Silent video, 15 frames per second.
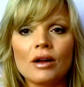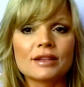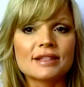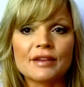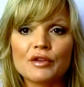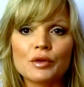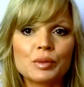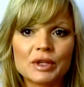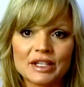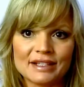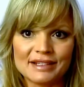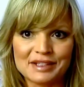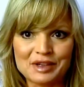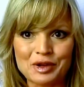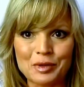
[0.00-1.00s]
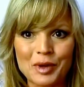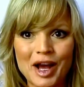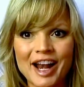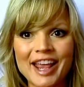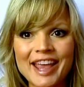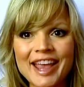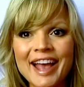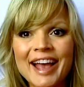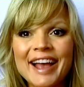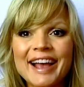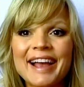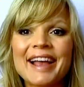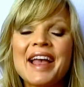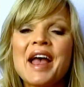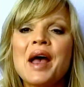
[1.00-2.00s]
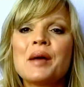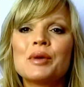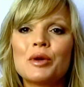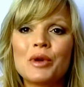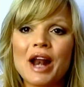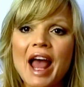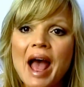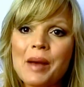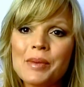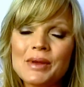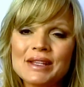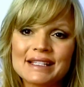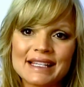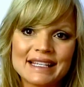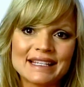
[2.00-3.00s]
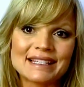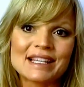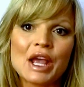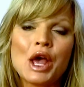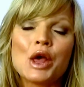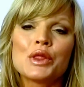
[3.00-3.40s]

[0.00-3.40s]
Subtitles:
several places in your body. But what happens is